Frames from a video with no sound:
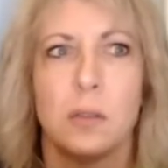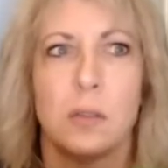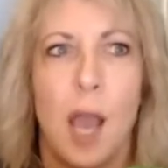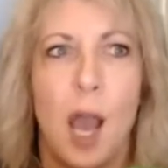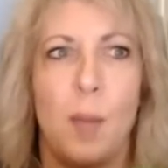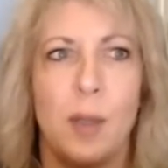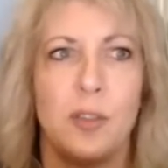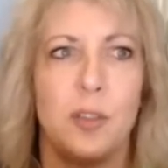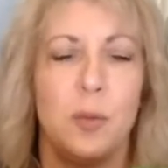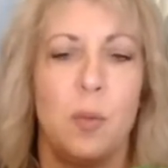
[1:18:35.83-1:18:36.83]
how
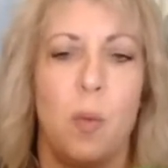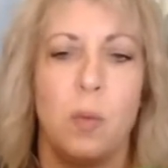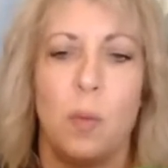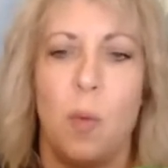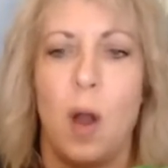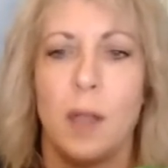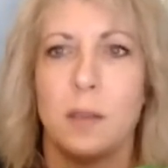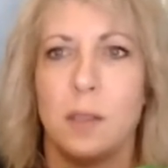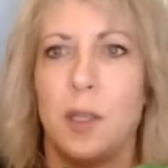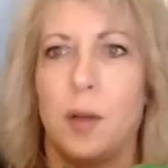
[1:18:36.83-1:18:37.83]
much you want,
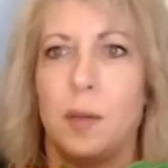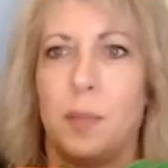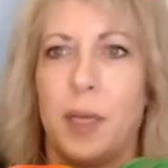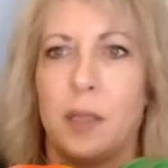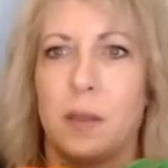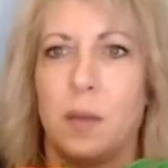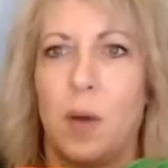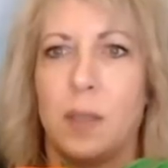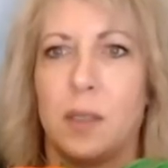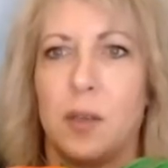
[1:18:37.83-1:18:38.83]
you know, and pick the
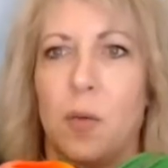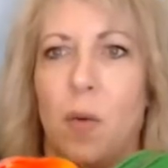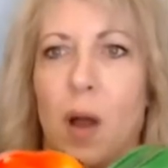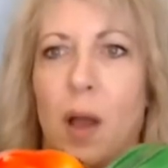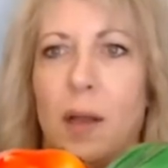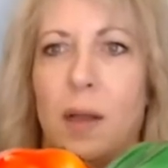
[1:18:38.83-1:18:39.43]
ones that you she want. put